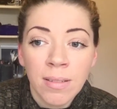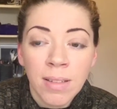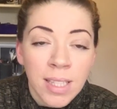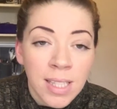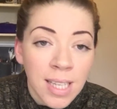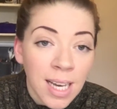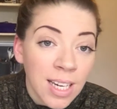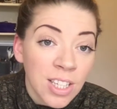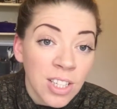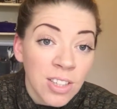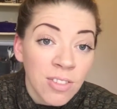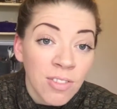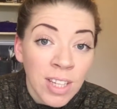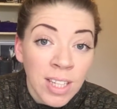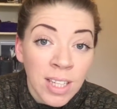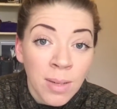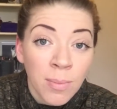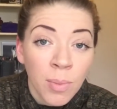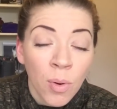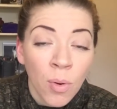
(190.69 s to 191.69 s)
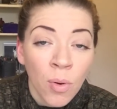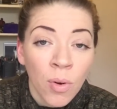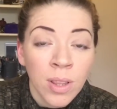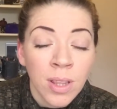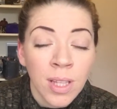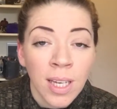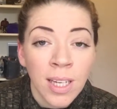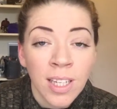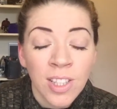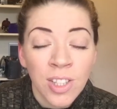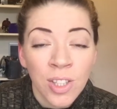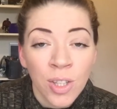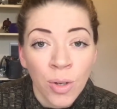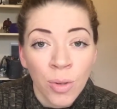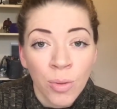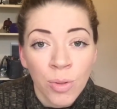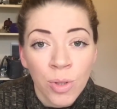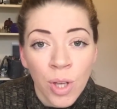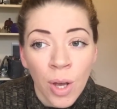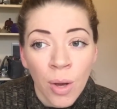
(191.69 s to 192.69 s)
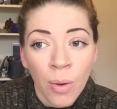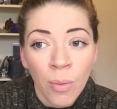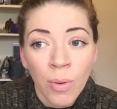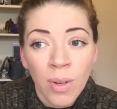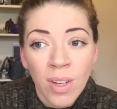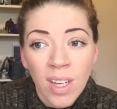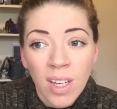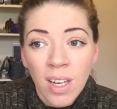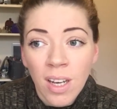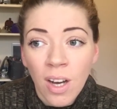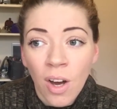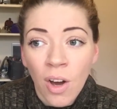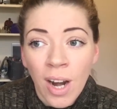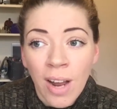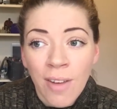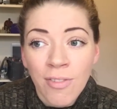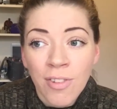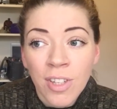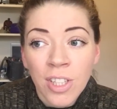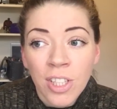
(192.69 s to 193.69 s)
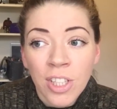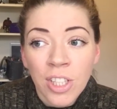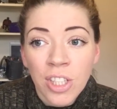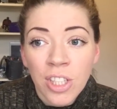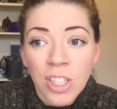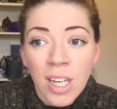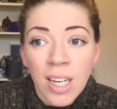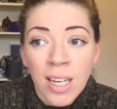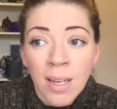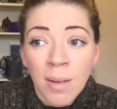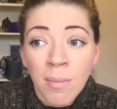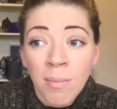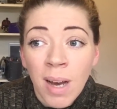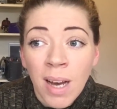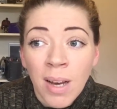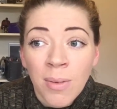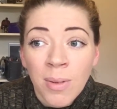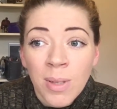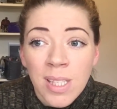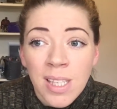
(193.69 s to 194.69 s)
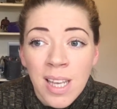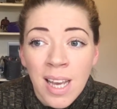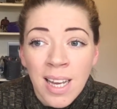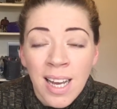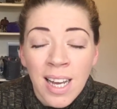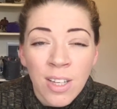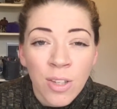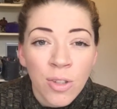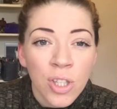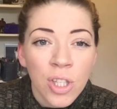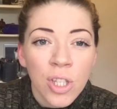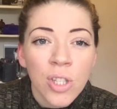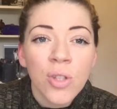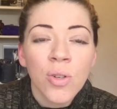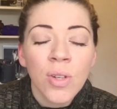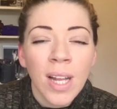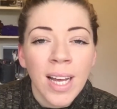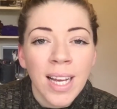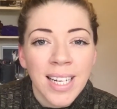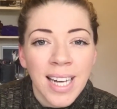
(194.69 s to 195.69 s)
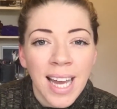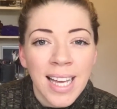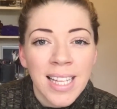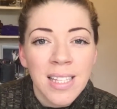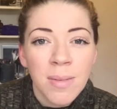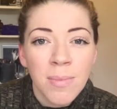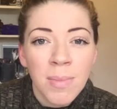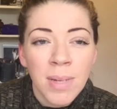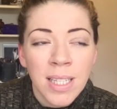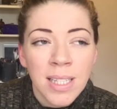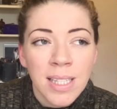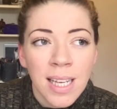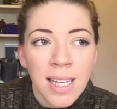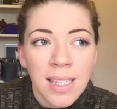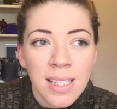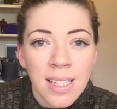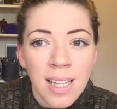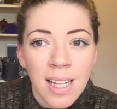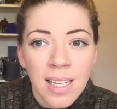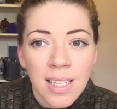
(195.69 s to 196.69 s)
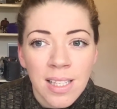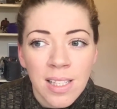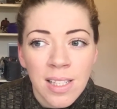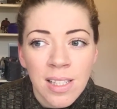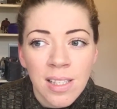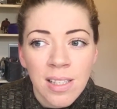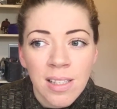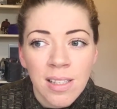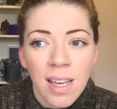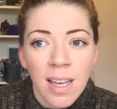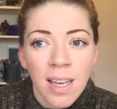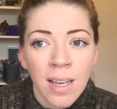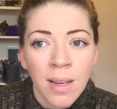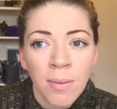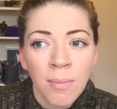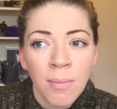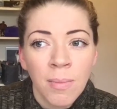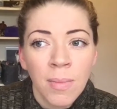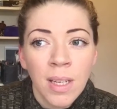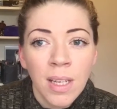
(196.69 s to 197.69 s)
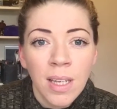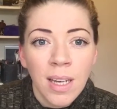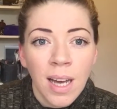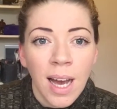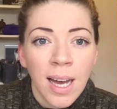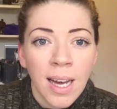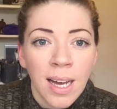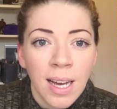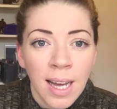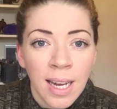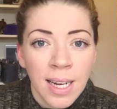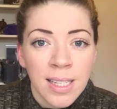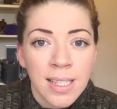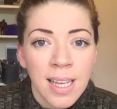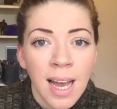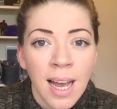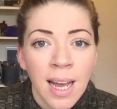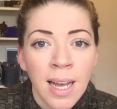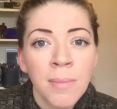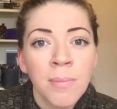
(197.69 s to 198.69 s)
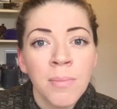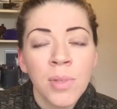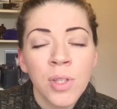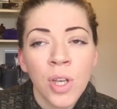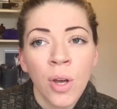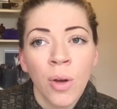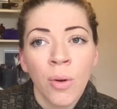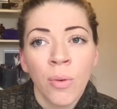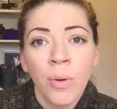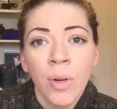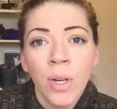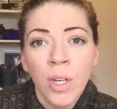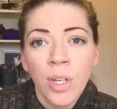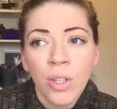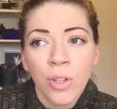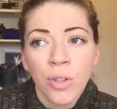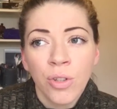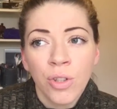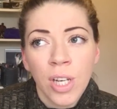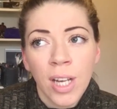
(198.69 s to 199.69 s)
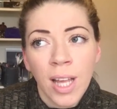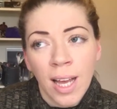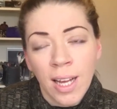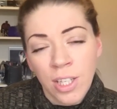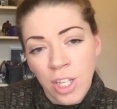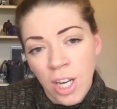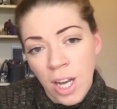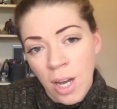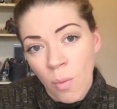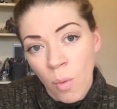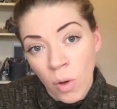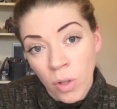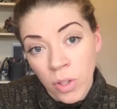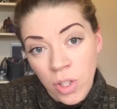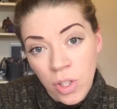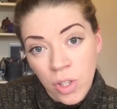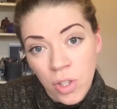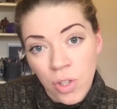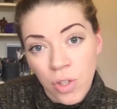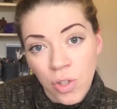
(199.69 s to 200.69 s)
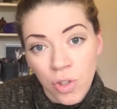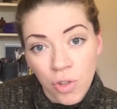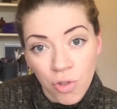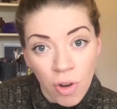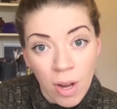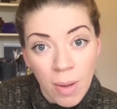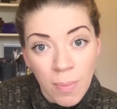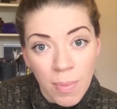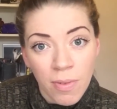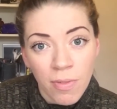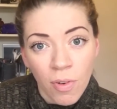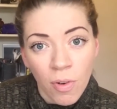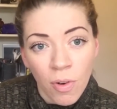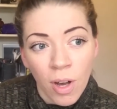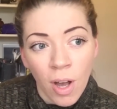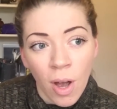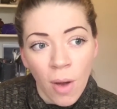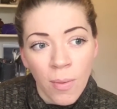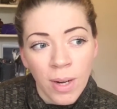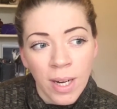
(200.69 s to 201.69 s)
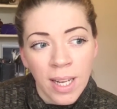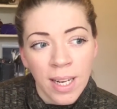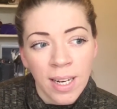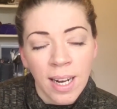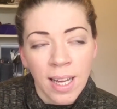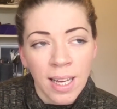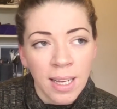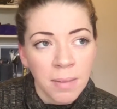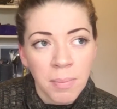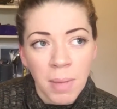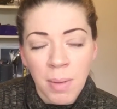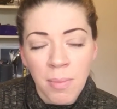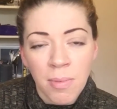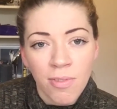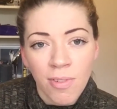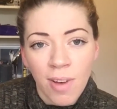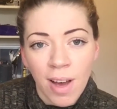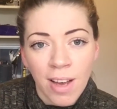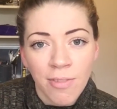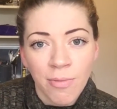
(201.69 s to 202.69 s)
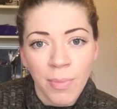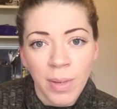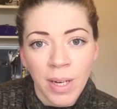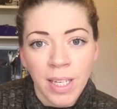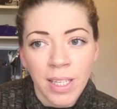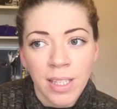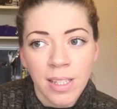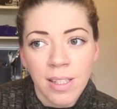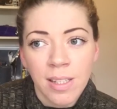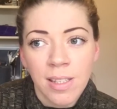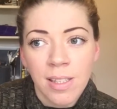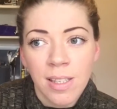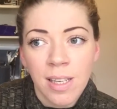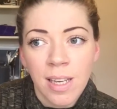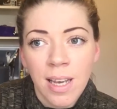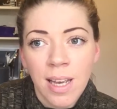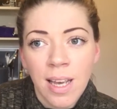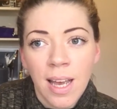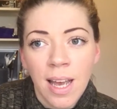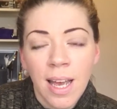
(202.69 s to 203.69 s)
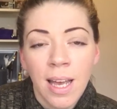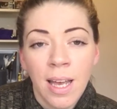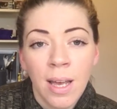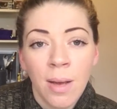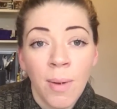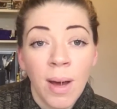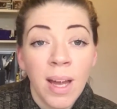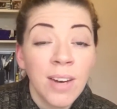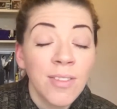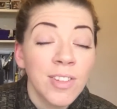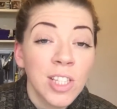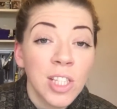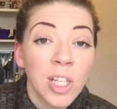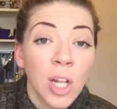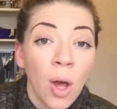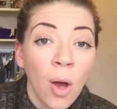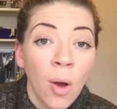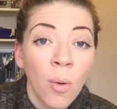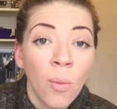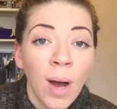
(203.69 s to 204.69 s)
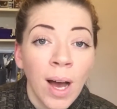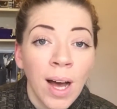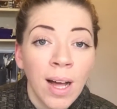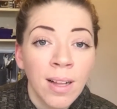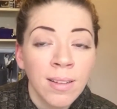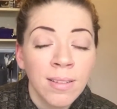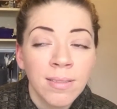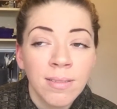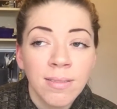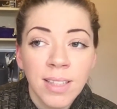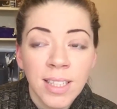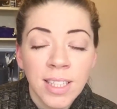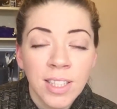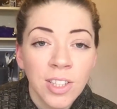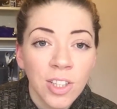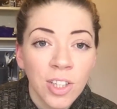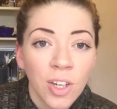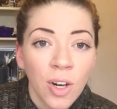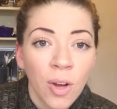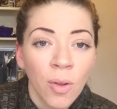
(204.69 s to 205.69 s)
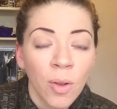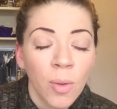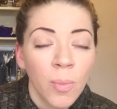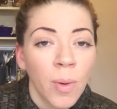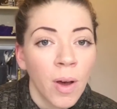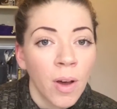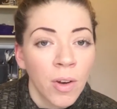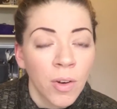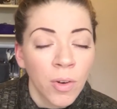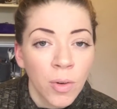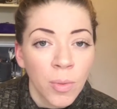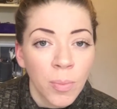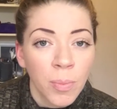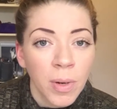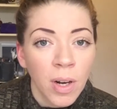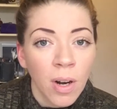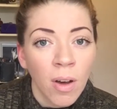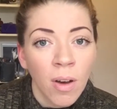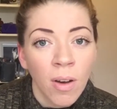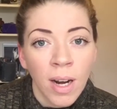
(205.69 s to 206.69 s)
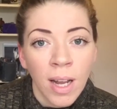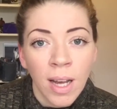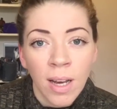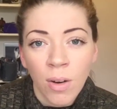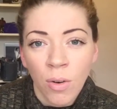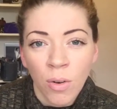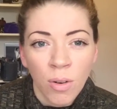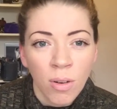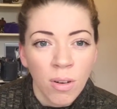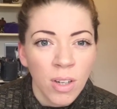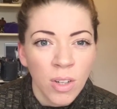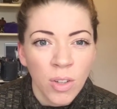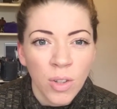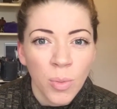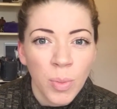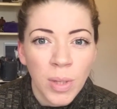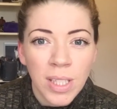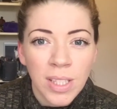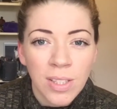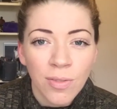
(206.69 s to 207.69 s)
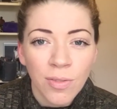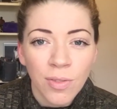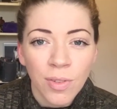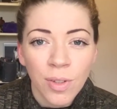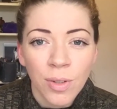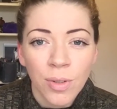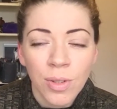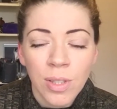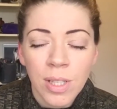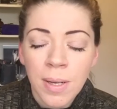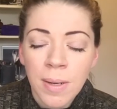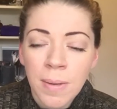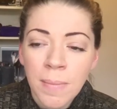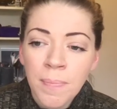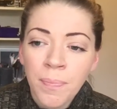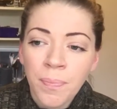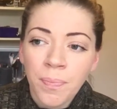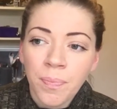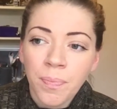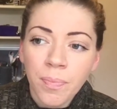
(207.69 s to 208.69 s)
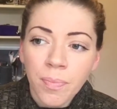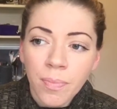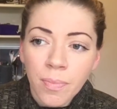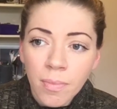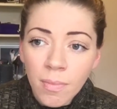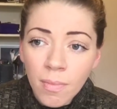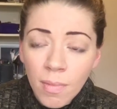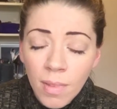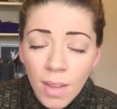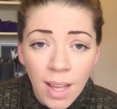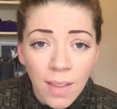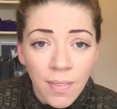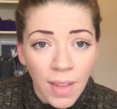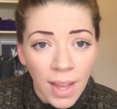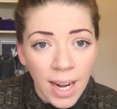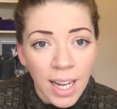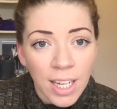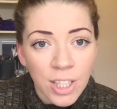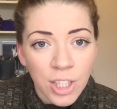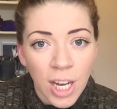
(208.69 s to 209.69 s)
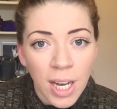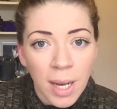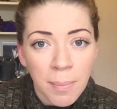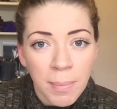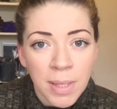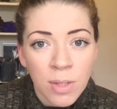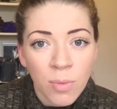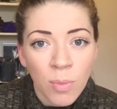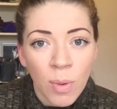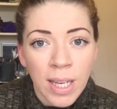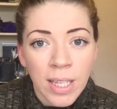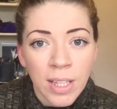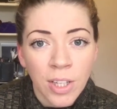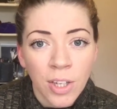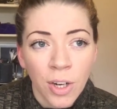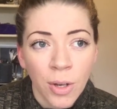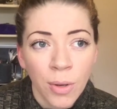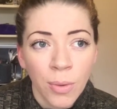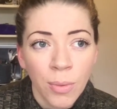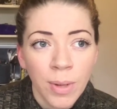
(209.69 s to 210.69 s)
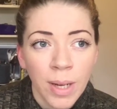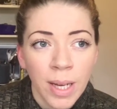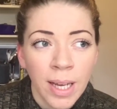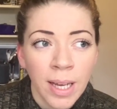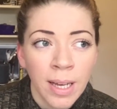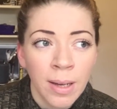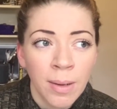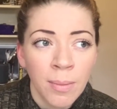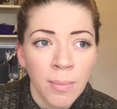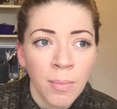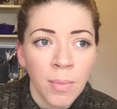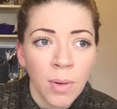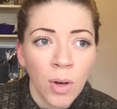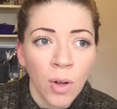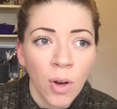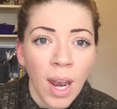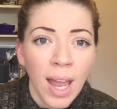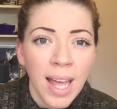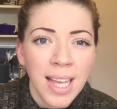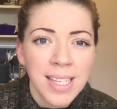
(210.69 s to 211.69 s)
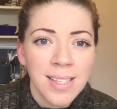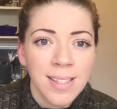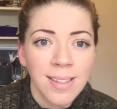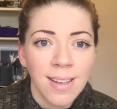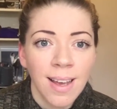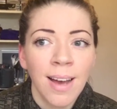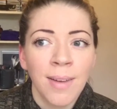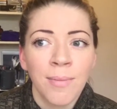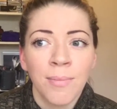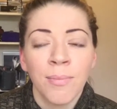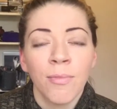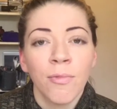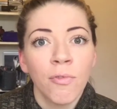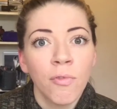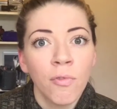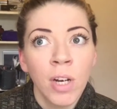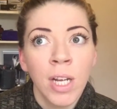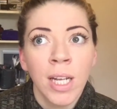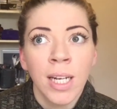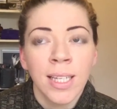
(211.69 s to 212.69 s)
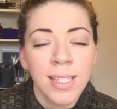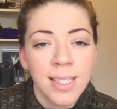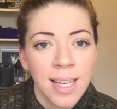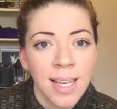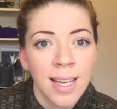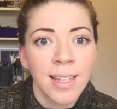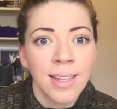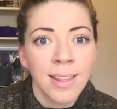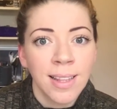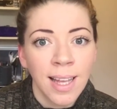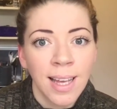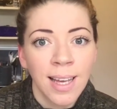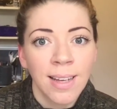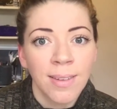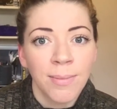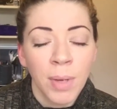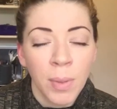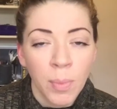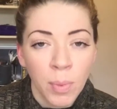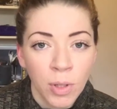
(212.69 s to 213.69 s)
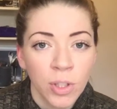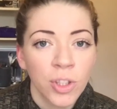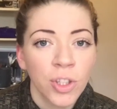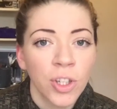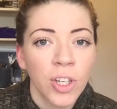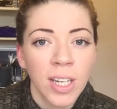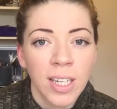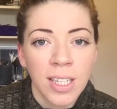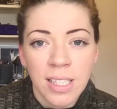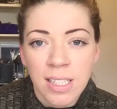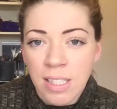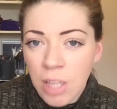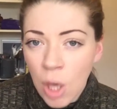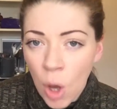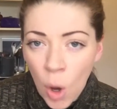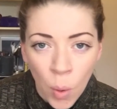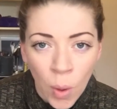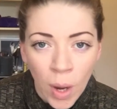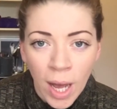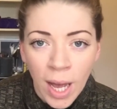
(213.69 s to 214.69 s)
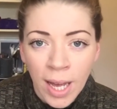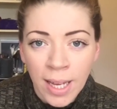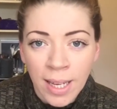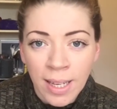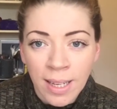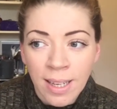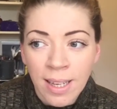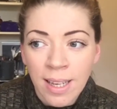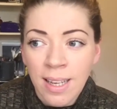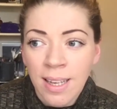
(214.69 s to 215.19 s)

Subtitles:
It's actually really important that you do. So on average, I would say I usually do like 90-minute dance classes at a time. So usually I'll check once straight before going in, like maybe 5 minutes. And if it's low, I'll eat a granola bar or a banana or another piece of fruit. And then I'll check midway through, unless I'm really certain that my blood sugar is okay,